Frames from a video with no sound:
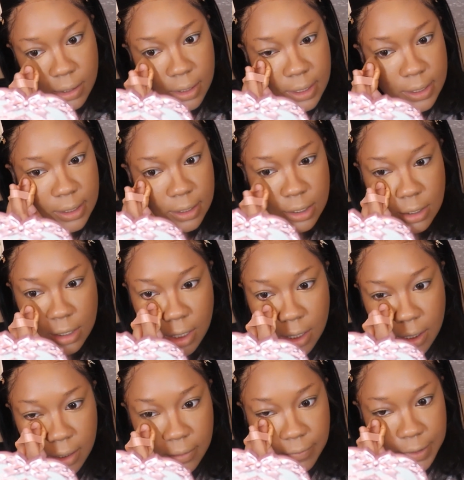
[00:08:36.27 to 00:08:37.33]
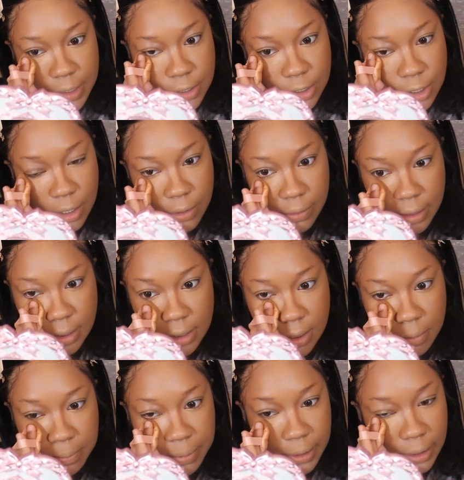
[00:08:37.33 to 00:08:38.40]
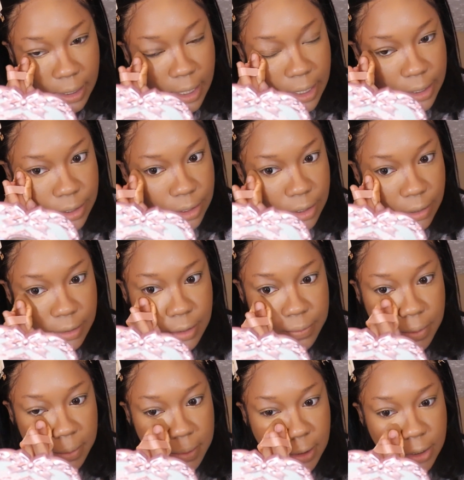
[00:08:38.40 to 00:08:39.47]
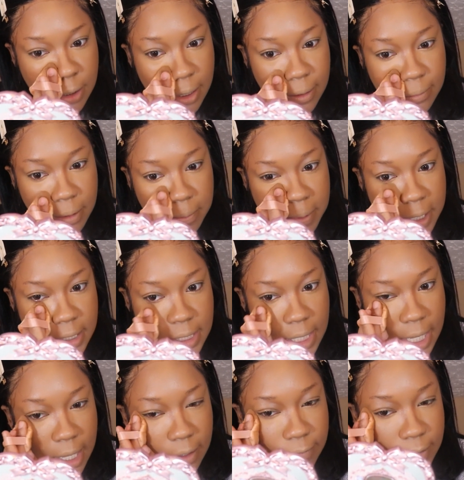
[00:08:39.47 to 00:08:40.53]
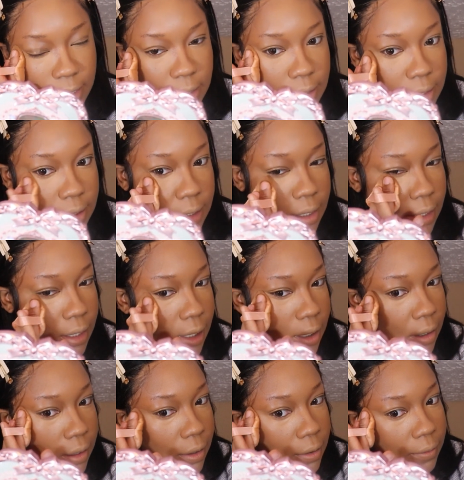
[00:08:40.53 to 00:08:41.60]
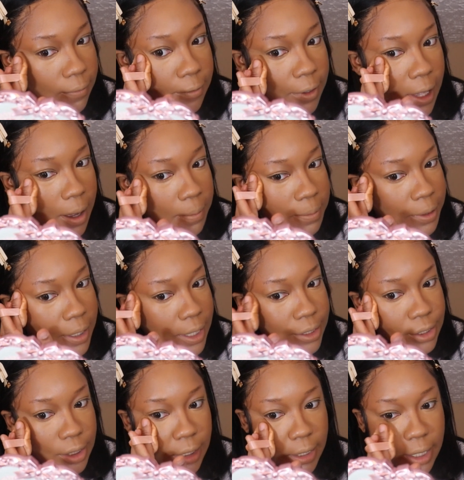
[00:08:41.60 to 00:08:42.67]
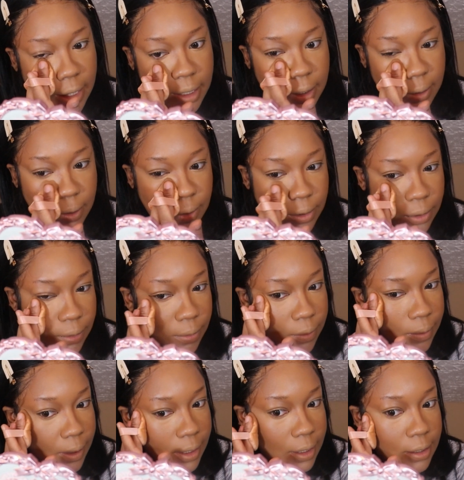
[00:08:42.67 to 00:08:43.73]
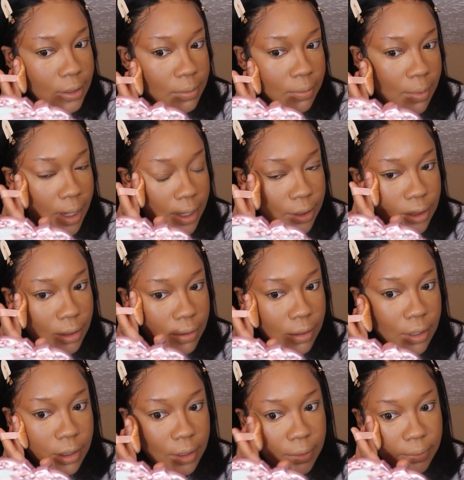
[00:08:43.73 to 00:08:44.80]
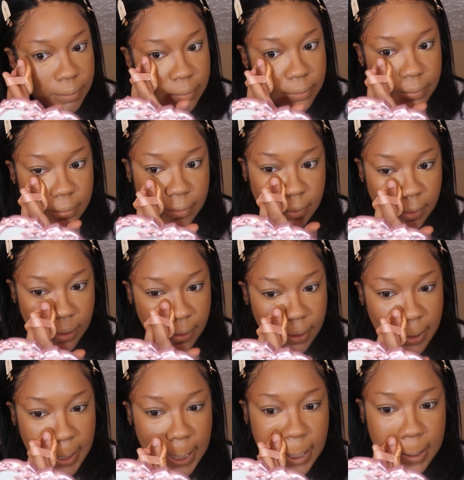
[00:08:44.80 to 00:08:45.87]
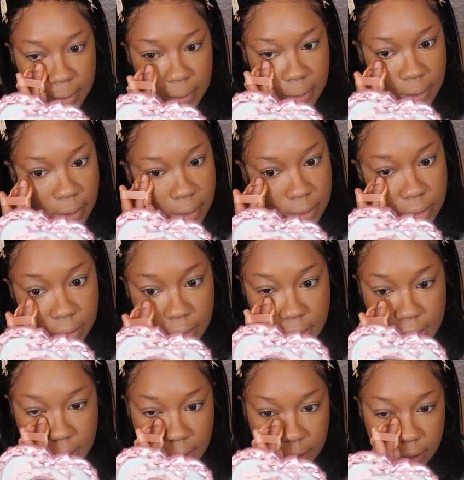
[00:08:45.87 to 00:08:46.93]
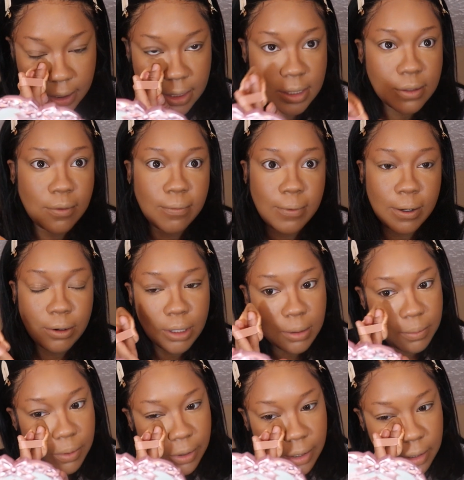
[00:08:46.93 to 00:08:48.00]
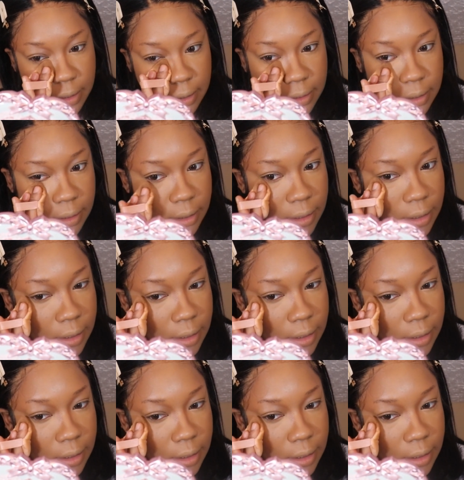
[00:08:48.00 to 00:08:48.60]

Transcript: Because the star of this show is the blush, so I just want to make sure I have the best canvas for that blush to like do its magic on. So concealing is very important.